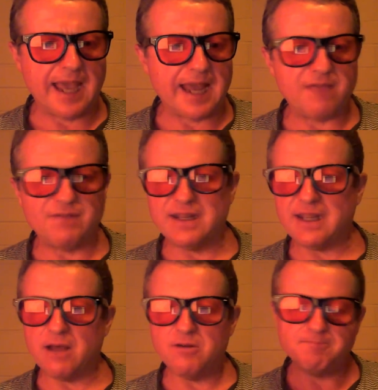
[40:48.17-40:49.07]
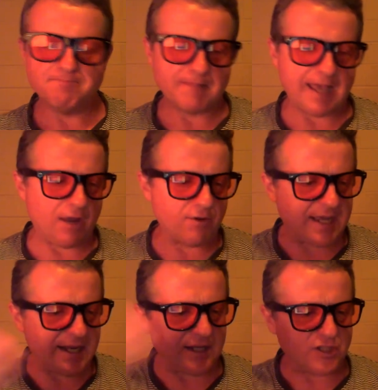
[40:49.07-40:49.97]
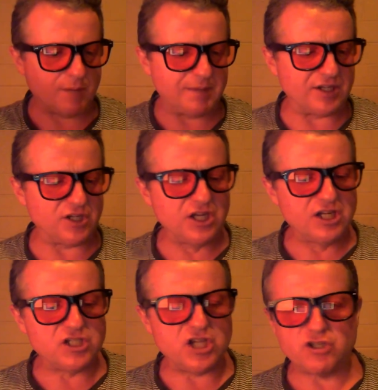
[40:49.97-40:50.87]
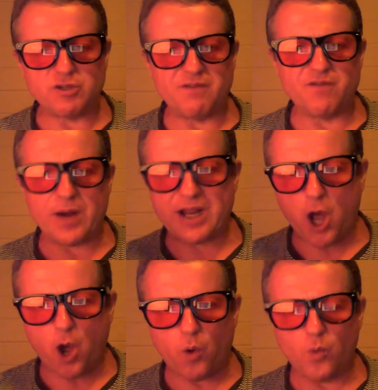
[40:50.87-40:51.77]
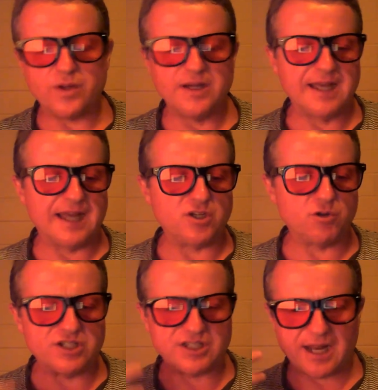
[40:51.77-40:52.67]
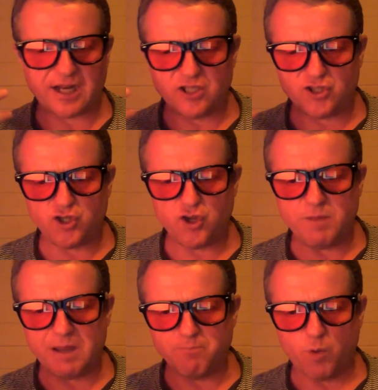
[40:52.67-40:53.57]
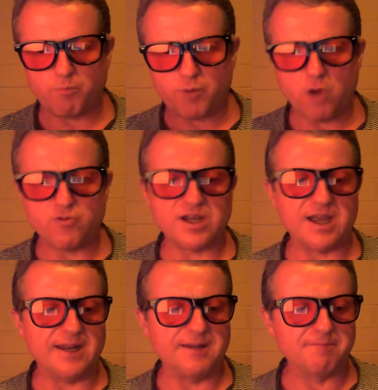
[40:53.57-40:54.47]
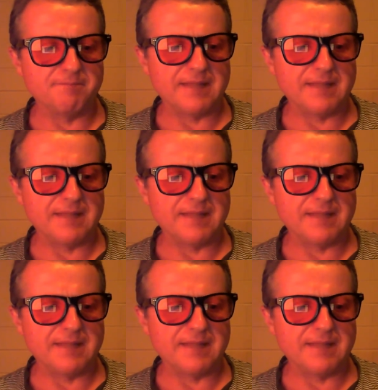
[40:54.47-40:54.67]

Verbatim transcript: And even, you know, Hello Kitty, I mean, she used to be very cold until she started consuming more protein.